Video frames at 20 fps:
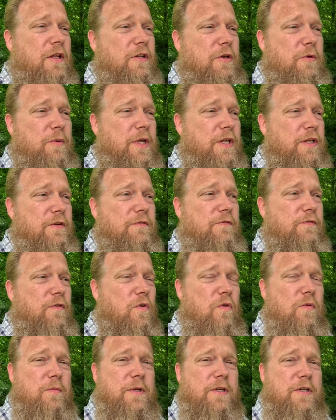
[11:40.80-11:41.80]
To reach
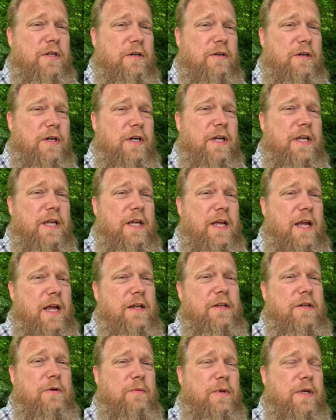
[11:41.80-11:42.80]
full maturity
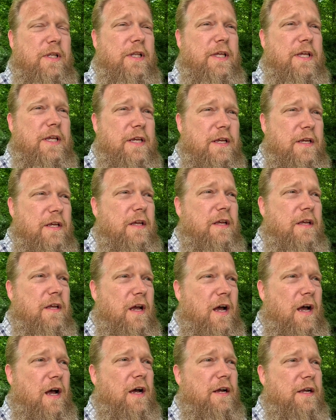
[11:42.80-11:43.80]
and to really
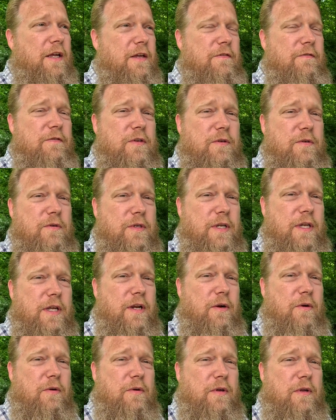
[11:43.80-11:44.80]
give
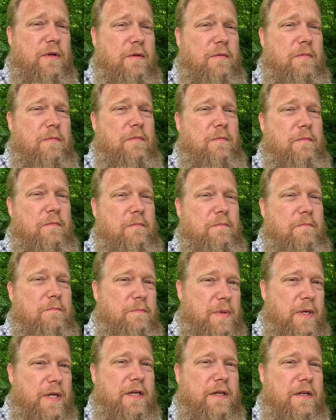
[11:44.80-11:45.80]
you,
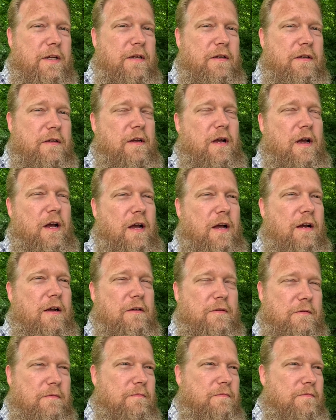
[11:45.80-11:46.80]
big
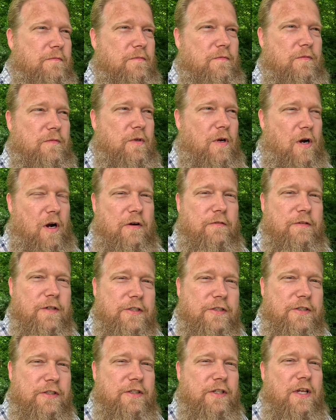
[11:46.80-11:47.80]

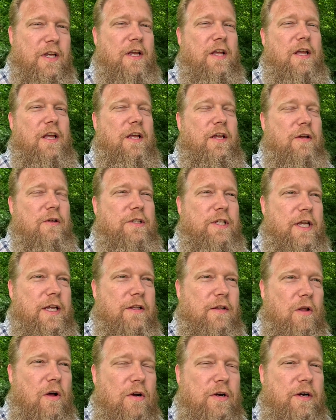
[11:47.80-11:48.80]
harvests, it'll
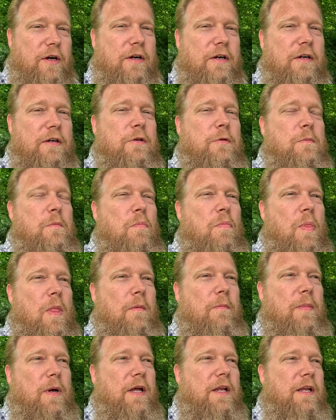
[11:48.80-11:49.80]
take longer.
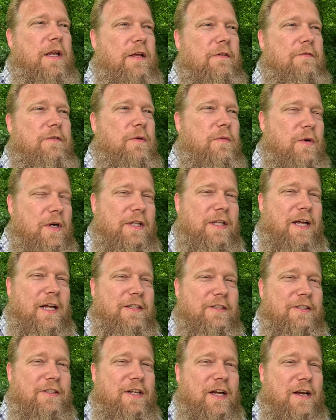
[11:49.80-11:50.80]
But if you want
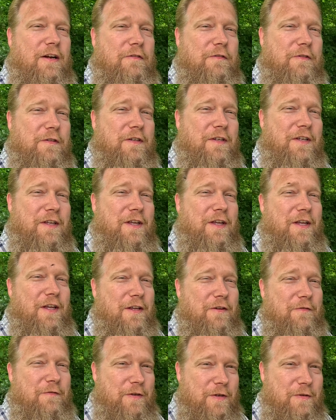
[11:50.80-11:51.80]
that stuff
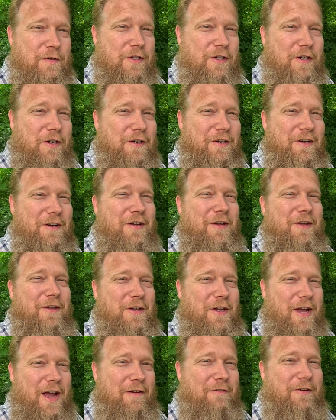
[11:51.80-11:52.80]
in future,
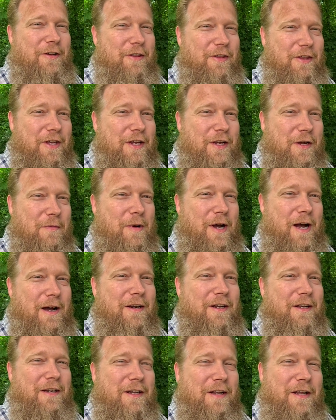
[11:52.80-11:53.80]
you have to think
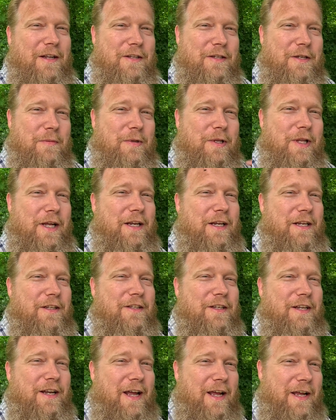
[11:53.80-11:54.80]
about it to plant it
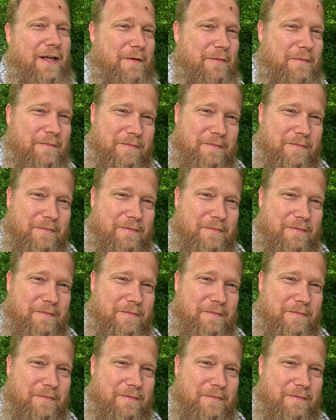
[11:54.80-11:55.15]
today.